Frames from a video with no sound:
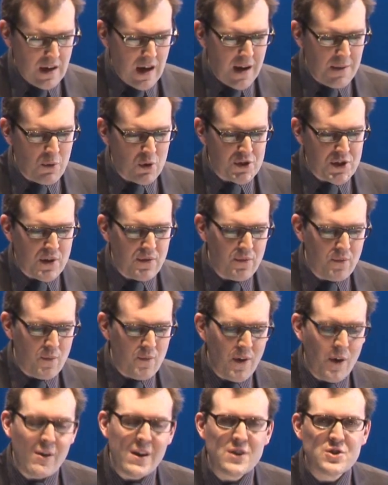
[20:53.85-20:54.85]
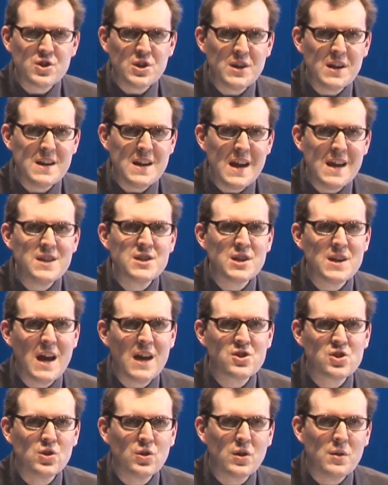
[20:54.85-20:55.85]
I'm also very interested in
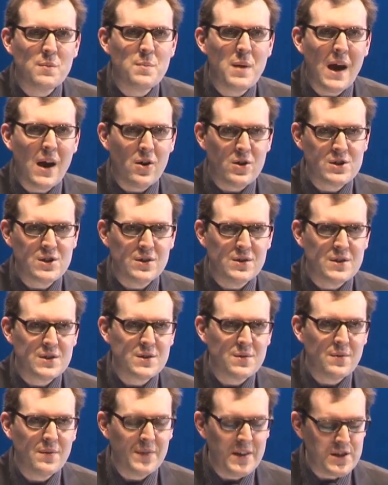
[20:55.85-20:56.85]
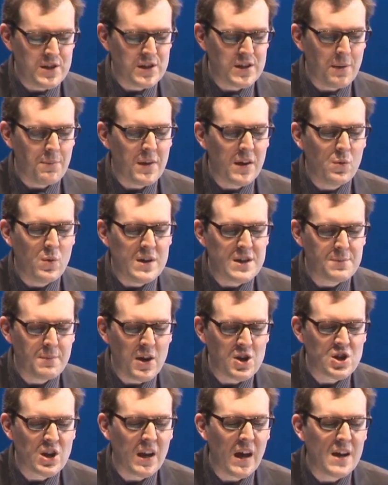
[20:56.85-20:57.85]
international comparisons. This is something we
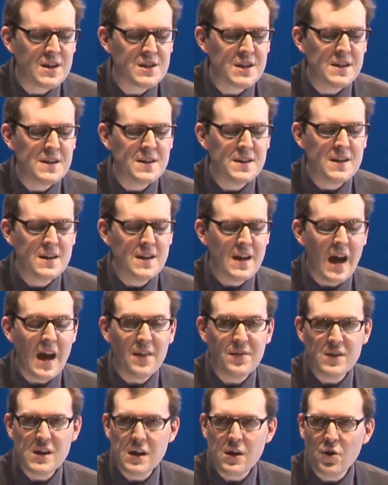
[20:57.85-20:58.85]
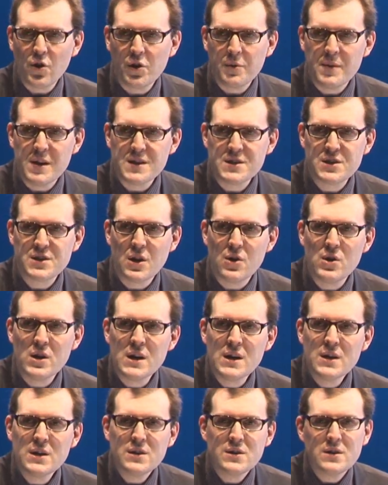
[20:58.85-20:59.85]
specialise in at The Economist.
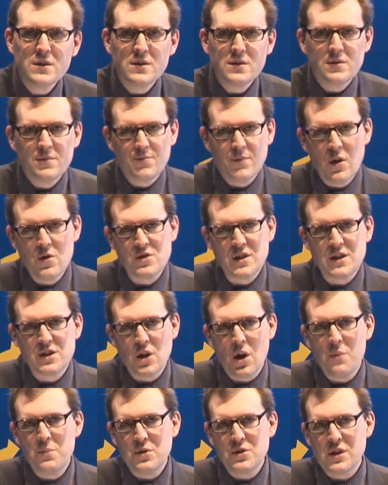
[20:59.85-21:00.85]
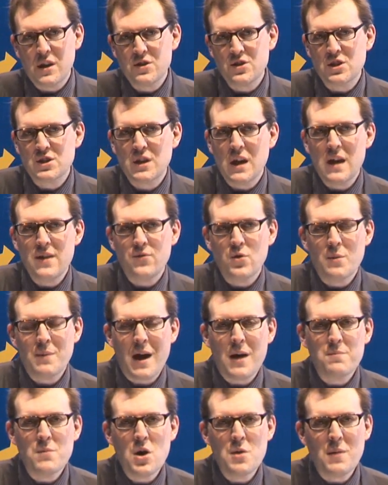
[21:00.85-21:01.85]
So those examples I just gave you
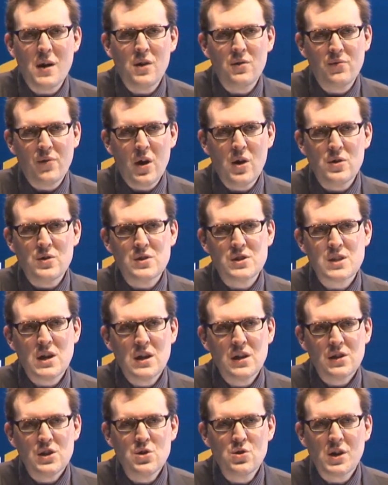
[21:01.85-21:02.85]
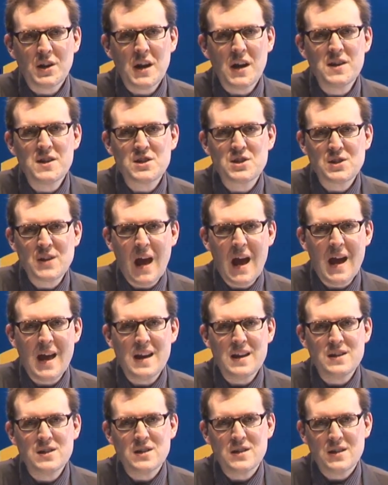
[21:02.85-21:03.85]
about mobile phones, you can
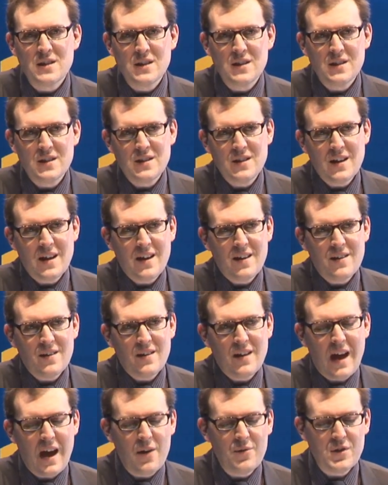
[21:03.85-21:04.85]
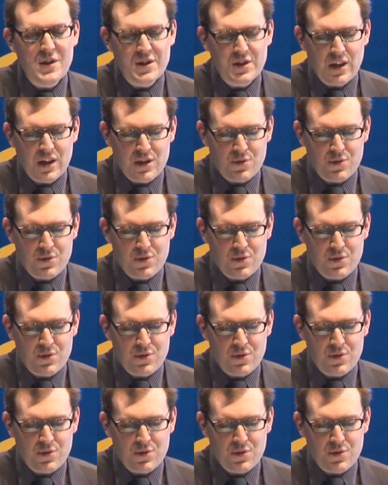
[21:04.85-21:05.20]
understand how these